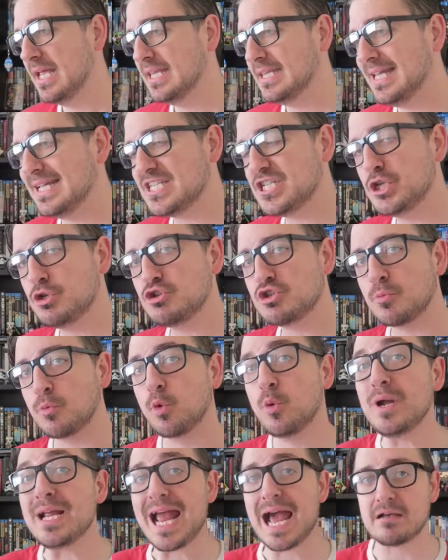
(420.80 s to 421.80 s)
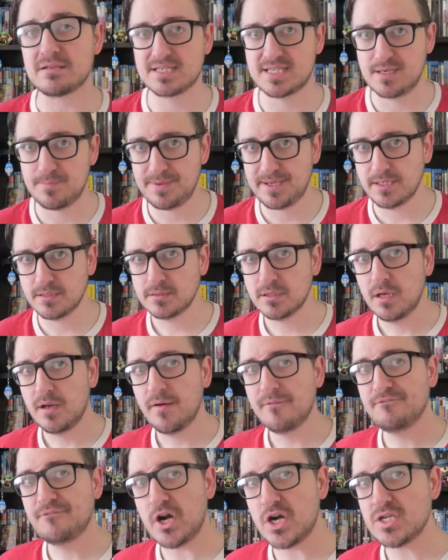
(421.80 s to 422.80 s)
Let's do some quick housekeeping.
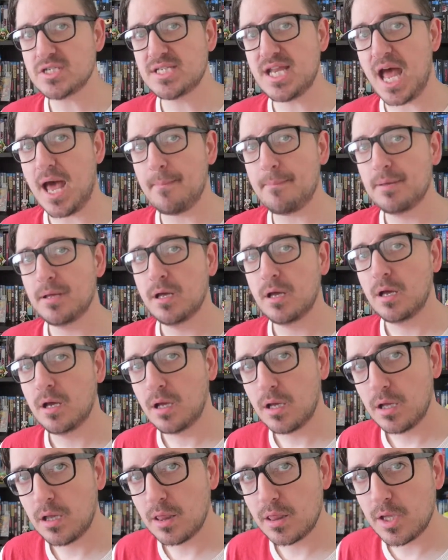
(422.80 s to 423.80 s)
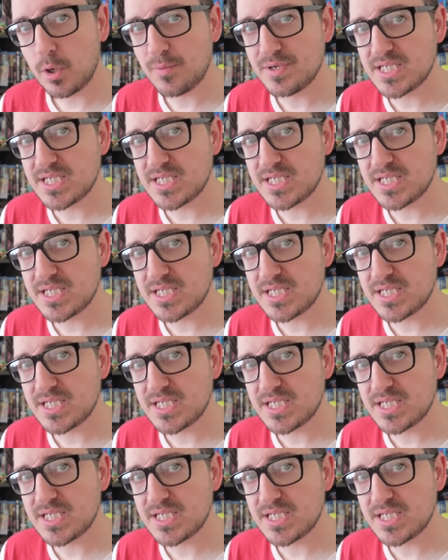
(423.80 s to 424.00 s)
First up, the